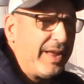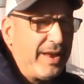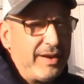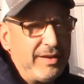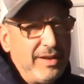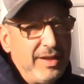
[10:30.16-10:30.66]

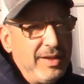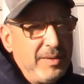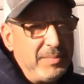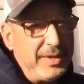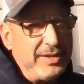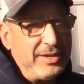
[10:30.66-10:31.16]
in,
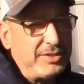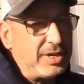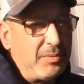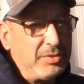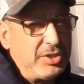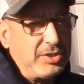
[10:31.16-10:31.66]
because
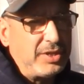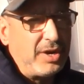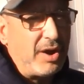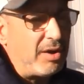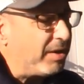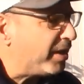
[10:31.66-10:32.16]
I was just in a
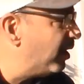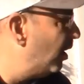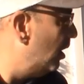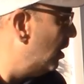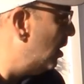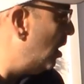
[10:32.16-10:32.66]
hurry.
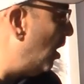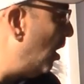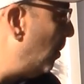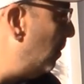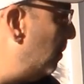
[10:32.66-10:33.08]
Um,